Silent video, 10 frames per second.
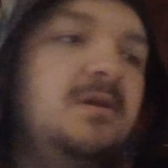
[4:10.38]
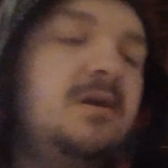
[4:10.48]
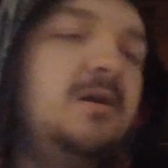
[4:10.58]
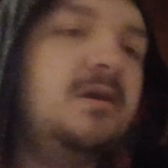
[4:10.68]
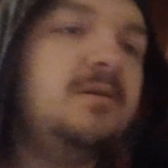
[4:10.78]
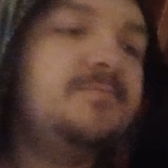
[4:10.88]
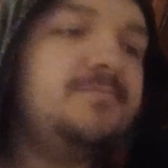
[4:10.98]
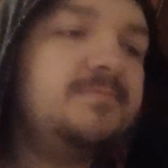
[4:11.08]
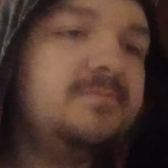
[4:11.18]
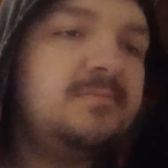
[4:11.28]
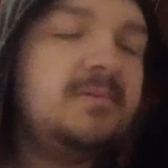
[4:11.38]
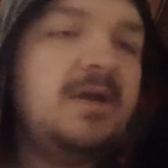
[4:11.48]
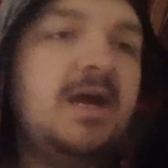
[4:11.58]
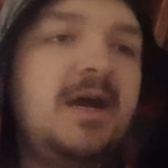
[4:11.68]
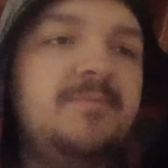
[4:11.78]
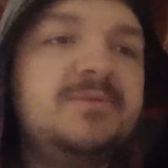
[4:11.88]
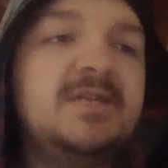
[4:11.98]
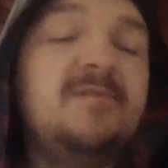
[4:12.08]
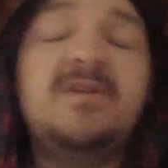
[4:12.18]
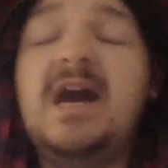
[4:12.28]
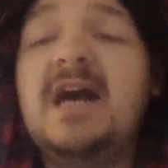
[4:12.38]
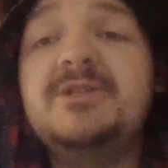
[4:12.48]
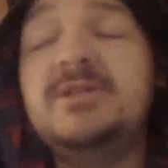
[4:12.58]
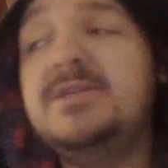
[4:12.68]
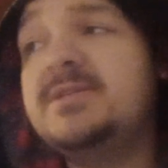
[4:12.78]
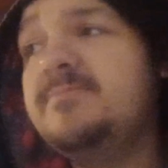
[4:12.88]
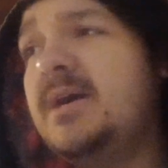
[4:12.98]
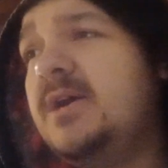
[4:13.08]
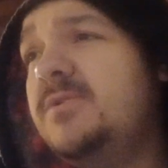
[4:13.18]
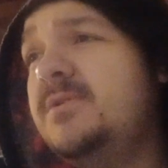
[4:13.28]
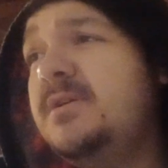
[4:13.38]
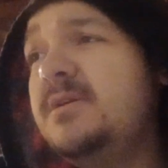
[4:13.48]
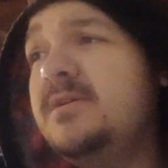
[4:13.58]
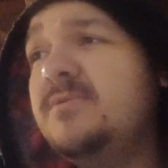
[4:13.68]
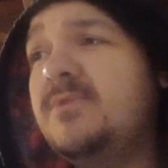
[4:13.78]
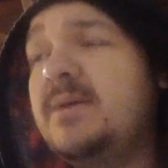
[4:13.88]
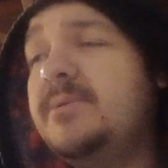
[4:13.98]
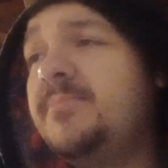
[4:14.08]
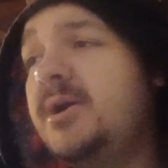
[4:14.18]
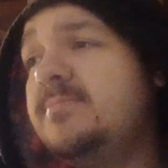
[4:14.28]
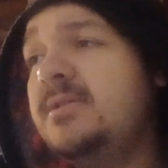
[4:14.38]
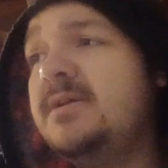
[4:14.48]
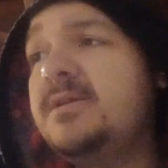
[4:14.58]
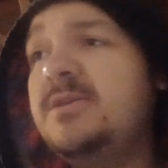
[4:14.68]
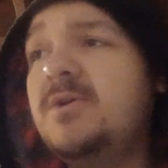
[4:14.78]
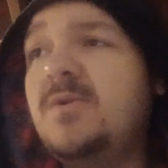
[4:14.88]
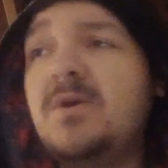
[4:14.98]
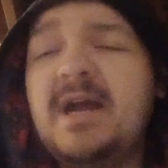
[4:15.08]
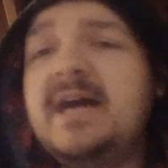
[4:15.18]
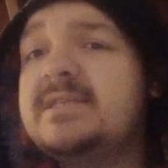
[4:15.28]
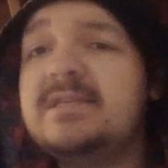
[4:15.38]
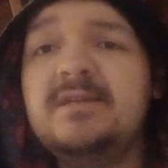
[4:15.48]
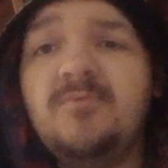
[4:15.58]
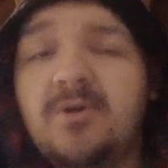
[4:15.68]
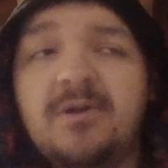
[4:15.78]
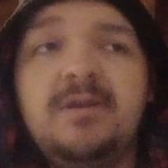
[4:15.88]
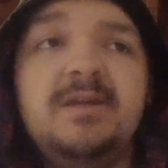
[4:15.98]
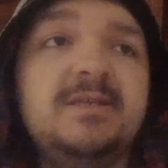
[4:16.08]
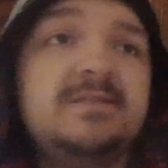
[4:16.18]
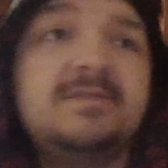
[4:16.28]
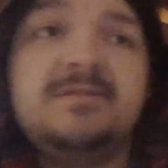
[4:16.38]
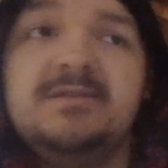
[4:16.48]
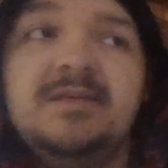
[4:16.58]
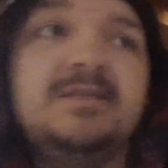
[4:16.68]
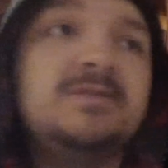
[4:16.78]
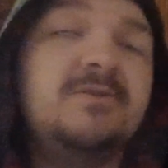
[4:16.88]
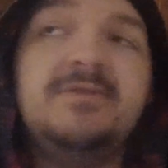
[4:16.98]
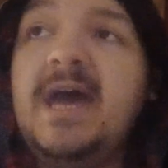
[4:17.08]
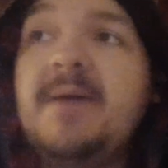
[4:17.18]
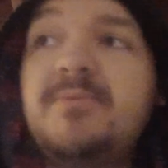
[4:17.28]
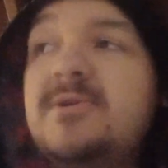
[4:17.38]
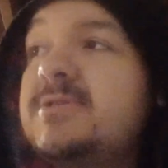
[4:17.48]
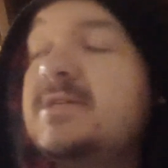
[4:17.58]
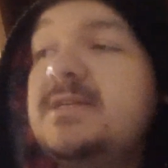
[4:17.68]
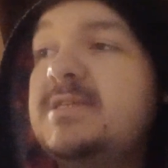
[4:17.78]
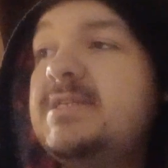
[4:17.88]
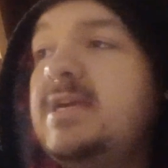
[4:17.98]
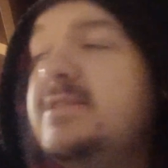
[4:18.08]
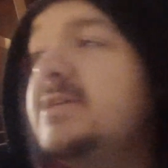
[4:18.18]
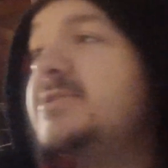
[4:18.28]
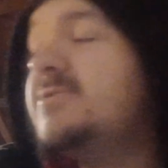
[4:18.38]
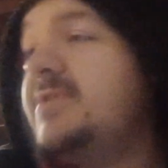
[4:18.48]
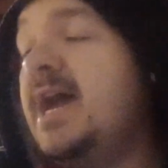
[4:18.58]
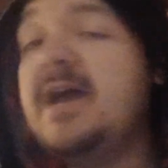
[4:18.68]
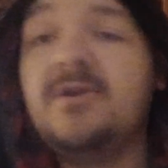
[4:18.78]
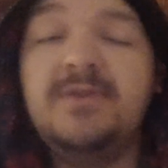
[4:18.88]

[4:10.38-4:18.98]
I'm self-conscious about when I'm in public, you know, constantly worrying, is this or that person going to say this or that?